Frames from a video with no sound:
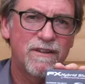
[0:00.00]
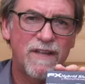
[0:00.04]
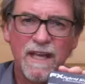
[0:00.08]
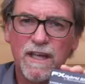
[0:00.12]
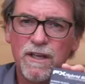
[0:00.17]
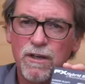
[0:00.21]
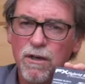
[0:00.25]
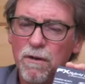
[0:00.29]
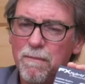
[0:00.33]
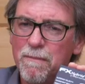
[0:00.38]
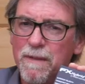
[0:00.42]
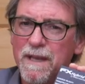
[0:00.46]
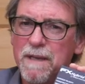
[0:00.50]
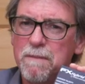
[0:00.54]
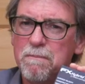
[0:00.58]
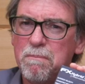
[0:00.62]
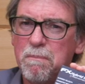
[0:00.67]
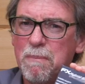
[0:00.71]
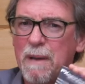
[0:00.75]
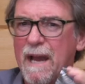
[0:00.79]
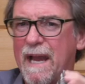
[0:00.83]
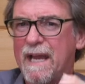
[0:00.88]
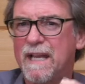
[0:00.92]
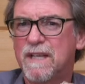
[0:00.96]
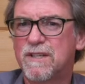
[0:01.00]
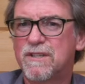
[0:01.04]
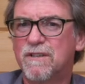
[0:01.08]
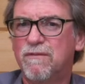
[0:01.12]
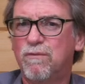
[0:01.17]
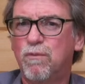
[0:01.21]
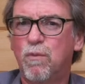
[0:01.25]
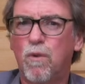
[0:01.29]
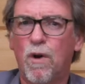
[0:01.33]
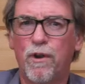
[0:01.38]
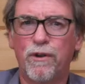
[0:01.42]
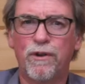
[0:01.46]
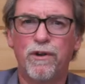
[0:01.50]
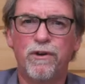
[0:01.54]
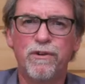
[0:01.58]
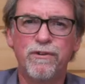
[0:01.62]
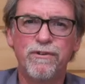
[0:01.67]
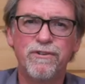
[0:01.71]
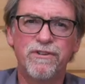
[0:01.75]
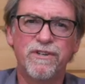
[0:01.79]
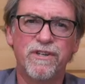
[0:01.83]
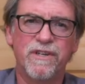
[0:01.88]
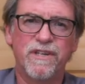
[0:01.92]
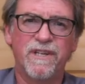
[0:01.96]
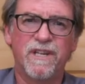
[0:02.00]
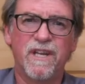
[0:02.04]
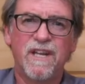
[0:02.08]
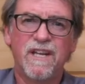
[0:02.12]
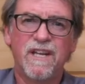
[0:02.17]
They come in packs of 100.